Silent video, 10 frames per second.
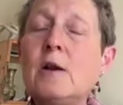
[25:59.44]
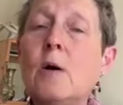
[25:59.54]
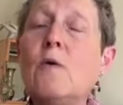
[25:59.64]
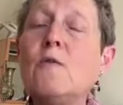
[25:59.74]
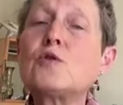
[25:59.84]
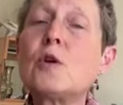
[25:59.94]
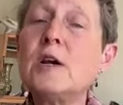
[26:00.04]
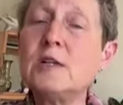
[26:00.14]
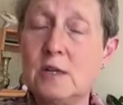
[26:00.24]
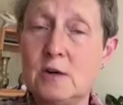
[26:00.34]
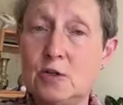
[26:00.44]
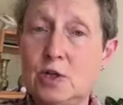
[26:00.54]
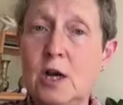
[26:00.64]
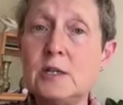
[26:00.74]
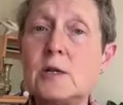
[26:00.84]
line of
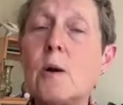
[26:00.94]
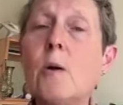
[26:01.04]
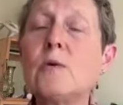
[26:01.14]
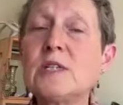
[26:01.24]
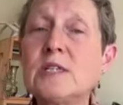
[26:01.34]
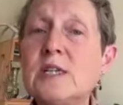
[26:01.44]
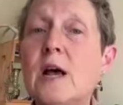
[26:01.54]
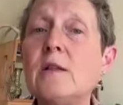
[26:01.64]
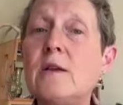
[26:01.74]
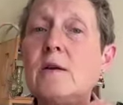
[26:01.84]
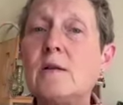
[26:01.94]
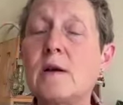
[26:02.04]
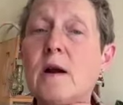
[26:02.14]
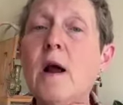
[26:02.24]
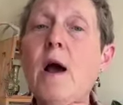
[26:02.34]
tri-synergizer or
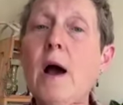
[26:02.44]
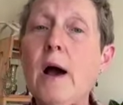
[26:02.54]
cellular